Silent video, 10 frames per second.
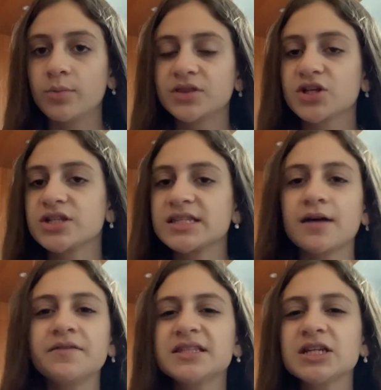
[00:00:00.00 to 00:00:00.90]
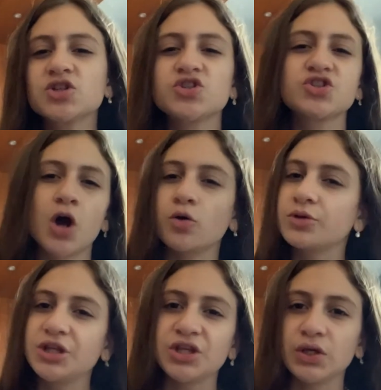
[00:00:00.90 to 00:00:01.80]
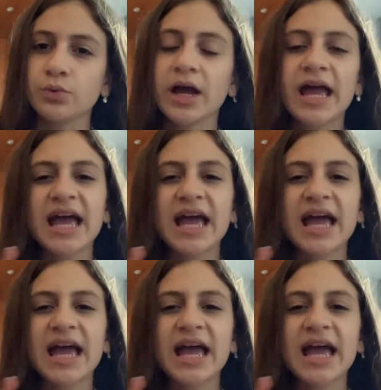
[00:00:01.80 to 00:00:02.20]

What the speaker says: but their stuff is like so cute,